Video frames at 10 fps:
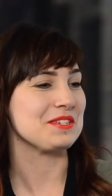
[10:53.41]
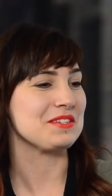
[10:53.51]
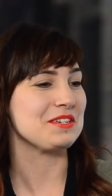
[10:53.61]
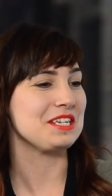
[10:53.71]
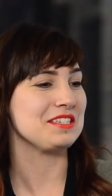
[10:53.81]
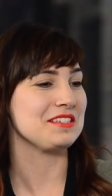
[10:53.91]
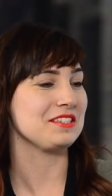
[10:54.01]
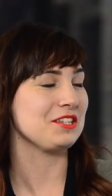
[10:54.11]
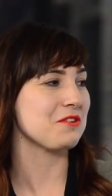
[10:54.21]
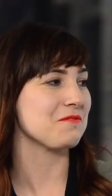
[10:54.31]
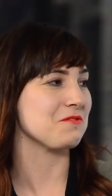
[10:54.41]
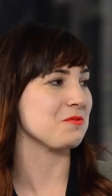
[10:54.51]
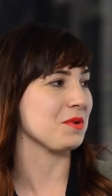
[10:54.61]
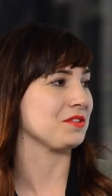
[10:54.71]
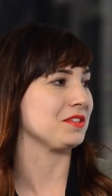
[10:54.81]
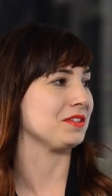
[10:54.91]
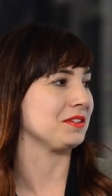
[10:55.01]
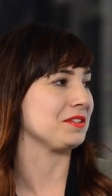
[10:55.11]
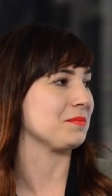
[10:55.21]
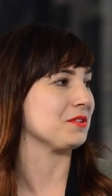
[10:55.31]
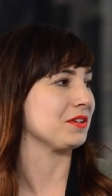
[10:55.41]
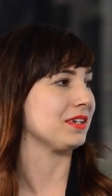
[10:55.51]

There's a there's a lot of you personally in this book,